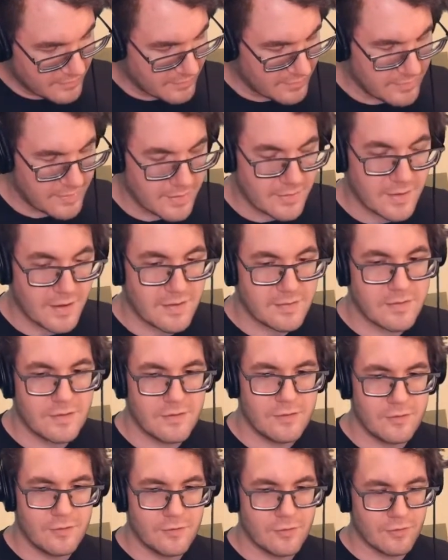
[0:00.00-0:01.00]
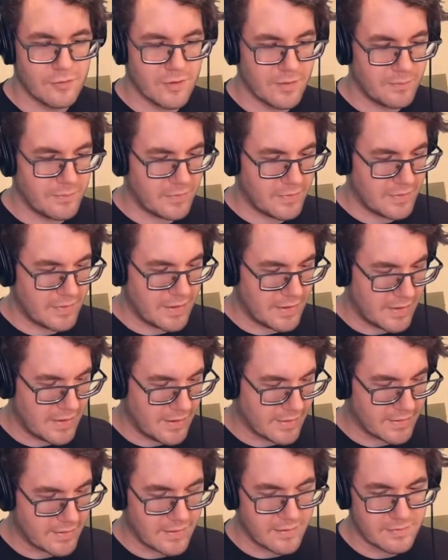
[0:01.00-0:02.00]
They got the new drip and
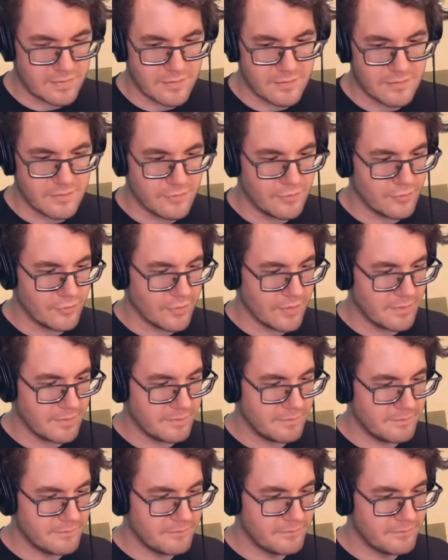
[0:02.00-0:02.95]
I got the new drip.